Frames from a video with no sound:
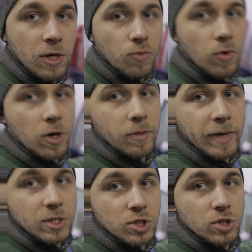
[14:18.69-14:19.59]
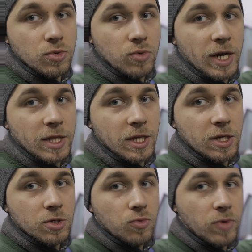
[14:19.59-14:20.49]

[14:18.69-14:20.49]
workbench right here